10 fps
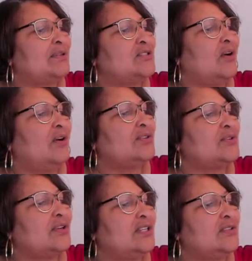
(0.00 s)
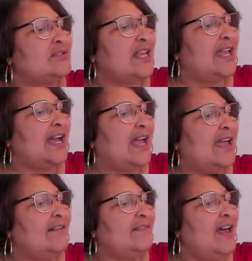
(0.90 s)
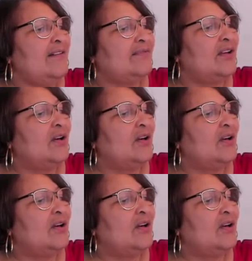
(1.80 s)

but you also can use AIFF